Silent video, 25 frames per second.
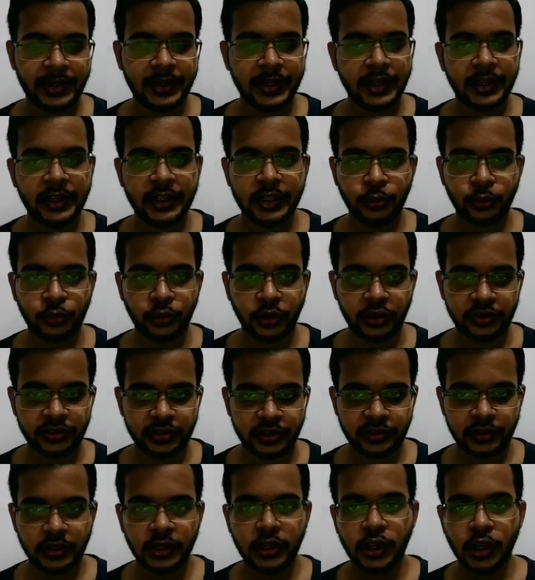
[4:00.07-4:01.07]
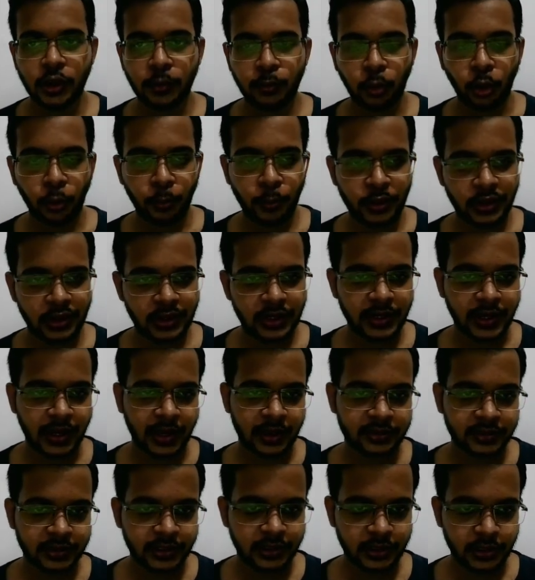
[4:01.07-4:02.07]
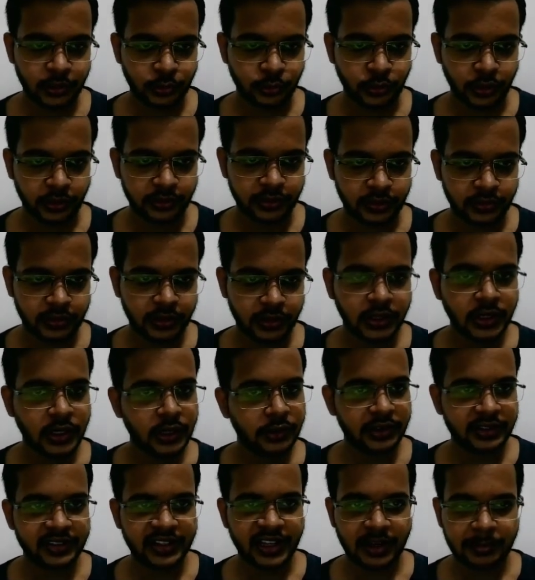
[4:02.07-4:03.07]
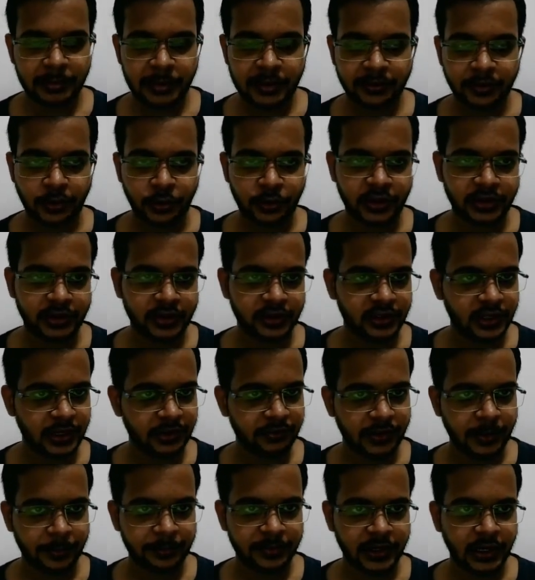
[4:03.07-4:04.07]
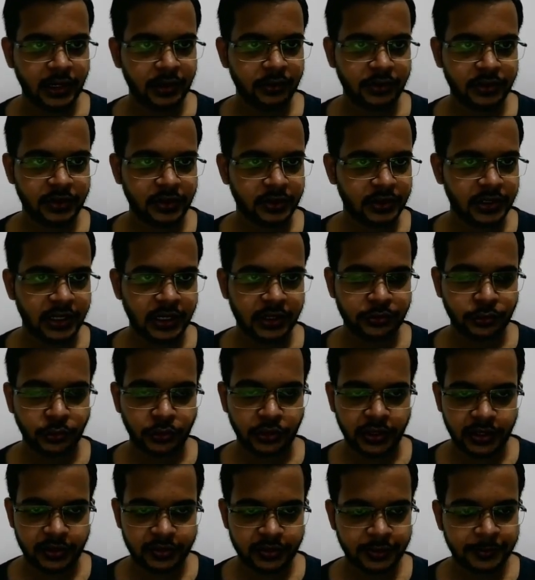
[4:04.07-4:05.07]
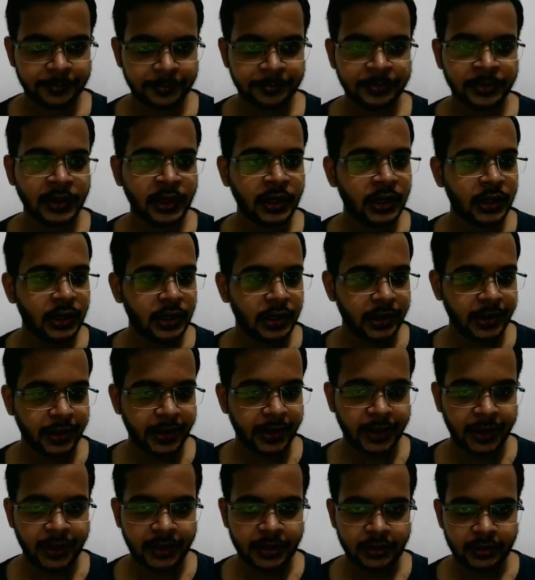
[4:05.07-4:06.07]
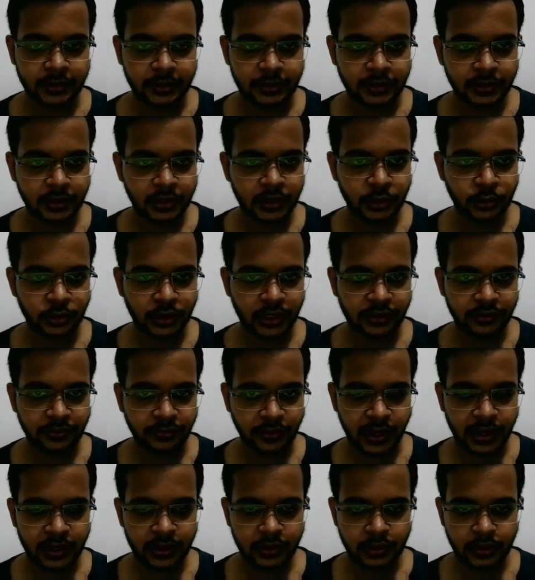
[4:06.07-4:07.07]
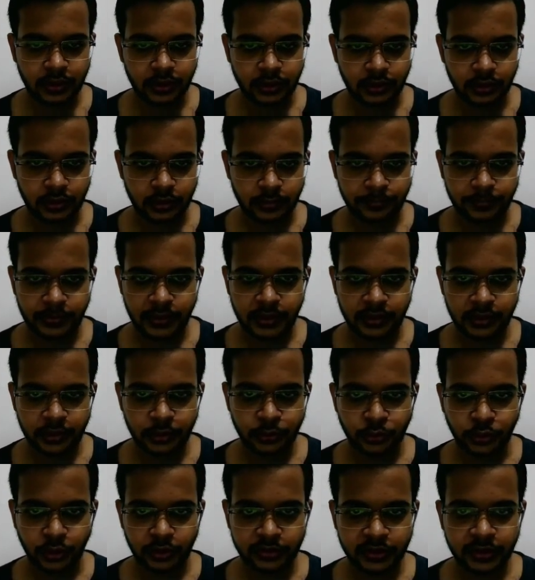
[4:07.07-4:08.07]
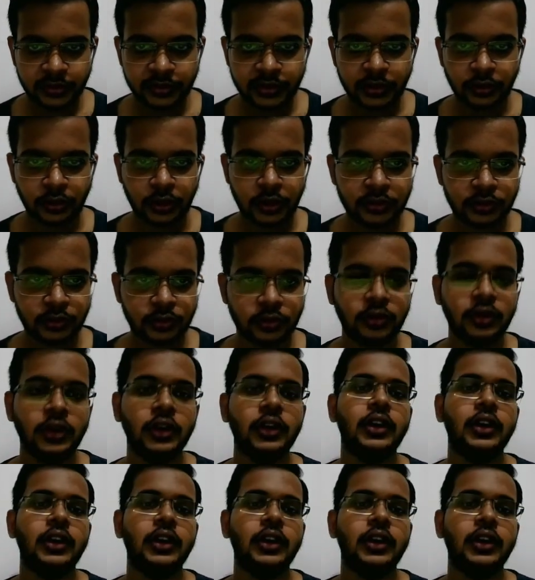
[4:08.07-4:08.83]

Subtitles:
interview questions, popularly asked interview questions, which can be found in the same website, which is Geeks for Geeks. And here you can find interview questions and also